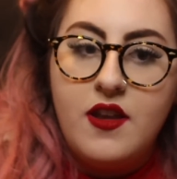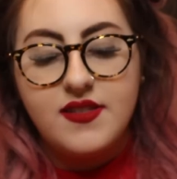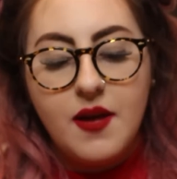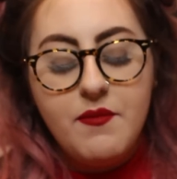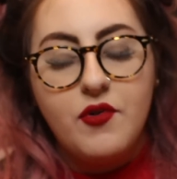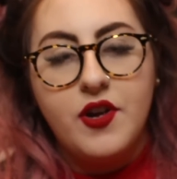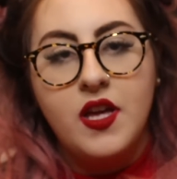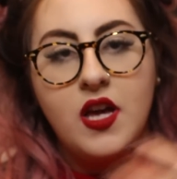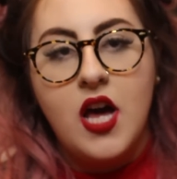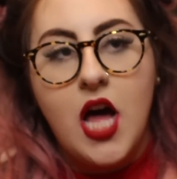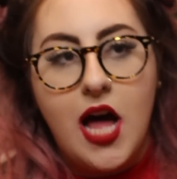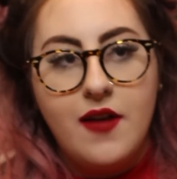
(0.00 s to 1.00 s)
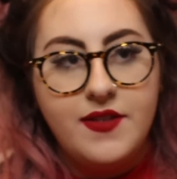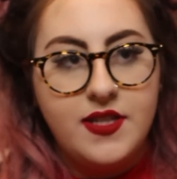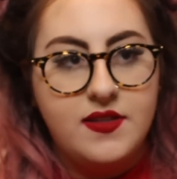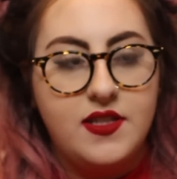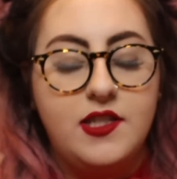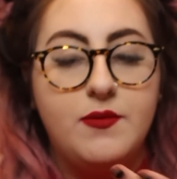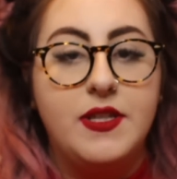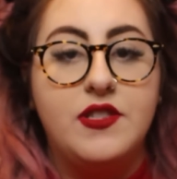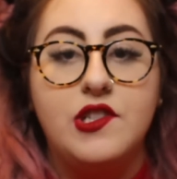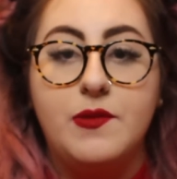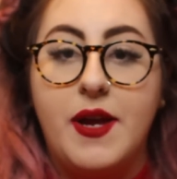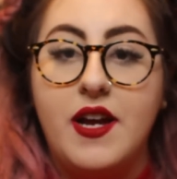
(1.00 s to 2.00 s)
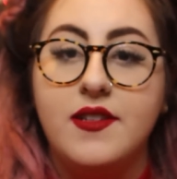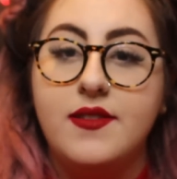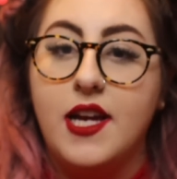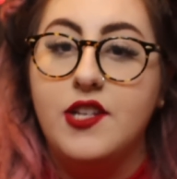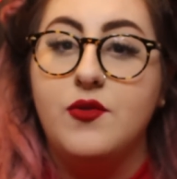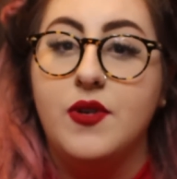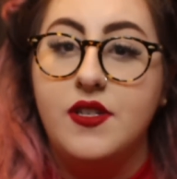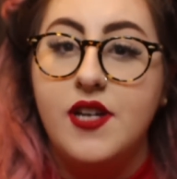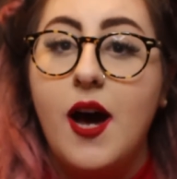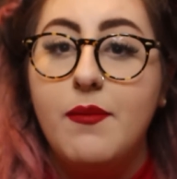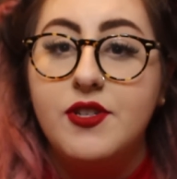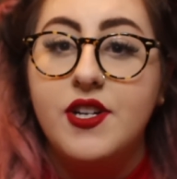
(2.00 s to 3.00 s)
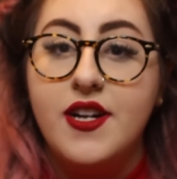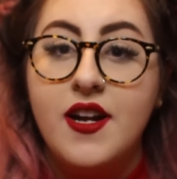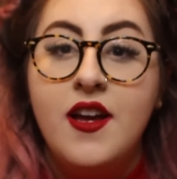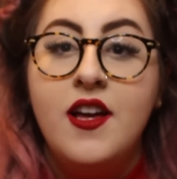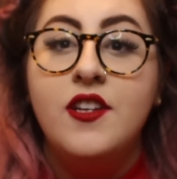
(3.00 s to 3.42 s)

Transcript: At some point, obviously, Spencer's parents had to adopt her,